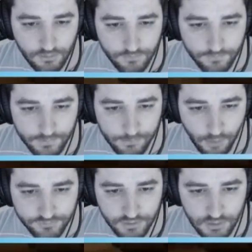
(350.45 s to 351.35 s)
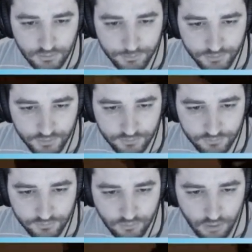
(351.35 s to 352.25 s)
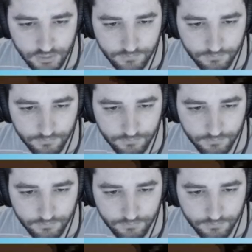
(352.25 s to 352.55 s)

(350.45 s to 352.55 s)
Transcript: the most used positions, this corner,